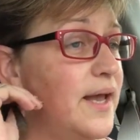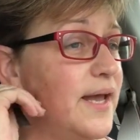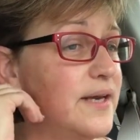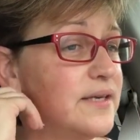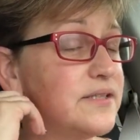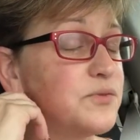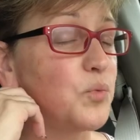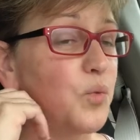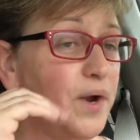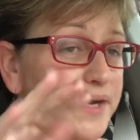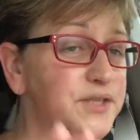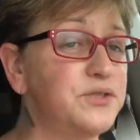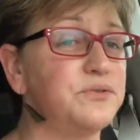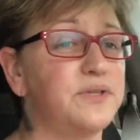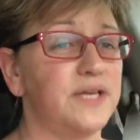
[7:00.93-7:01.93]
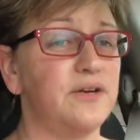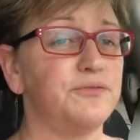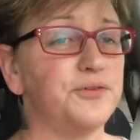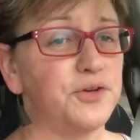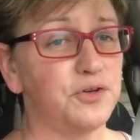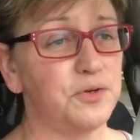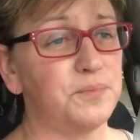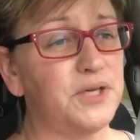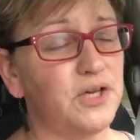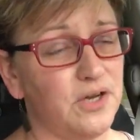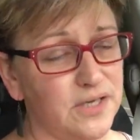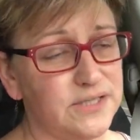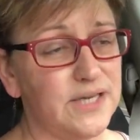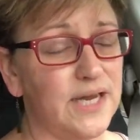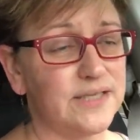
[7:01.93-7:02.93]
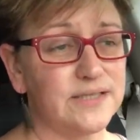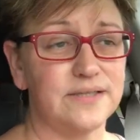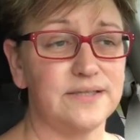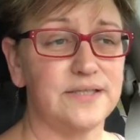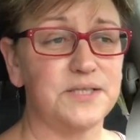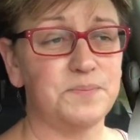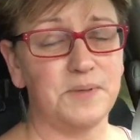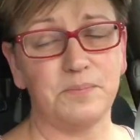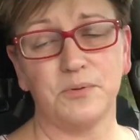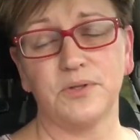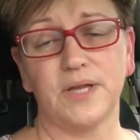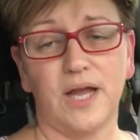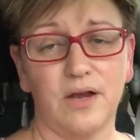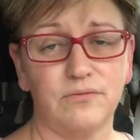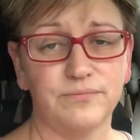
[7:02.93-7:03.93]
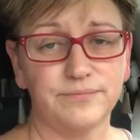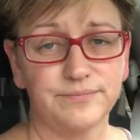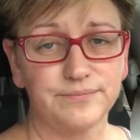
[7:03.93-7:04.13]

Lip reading: And way too late for you to be contacting these people now.